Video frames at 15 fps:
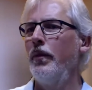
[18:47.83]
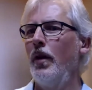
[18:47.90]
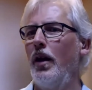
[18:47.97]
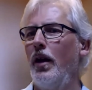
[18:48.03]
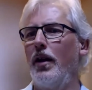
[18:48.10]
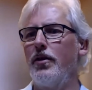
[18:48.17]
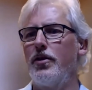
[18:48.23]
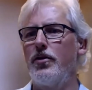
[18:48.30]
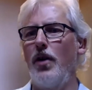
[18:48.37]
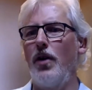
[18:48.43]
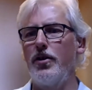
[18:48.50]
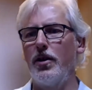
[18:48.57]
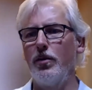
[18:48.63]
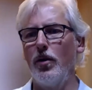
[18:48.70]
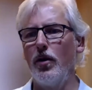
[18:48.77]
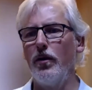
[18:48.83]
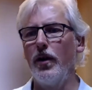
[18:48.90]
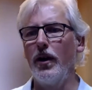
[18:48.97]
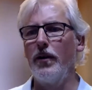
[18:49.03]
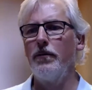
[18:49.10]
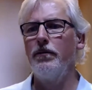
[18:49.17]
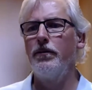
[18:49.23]
Again, stretching,
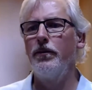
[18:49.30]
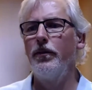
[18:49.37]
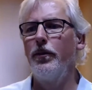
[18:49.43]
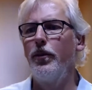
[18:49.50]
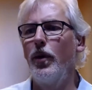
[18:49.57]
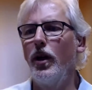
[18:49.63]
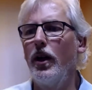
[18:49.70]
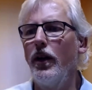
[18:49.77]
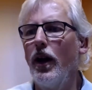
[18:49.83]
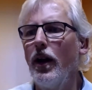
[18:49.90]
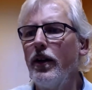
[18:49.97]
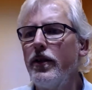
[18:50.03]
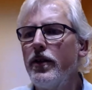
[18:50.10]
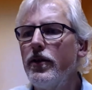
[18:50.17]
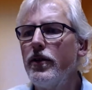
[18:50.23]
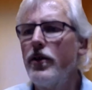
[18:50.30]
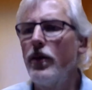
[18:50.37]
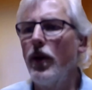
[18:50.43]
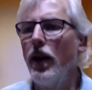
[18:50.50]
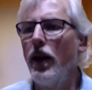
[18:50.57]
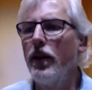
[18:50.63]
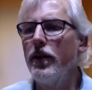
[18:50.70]
moving, bringing that to an
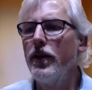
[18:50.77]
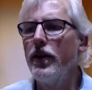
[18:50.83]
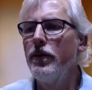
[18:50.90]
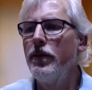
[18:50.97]
end.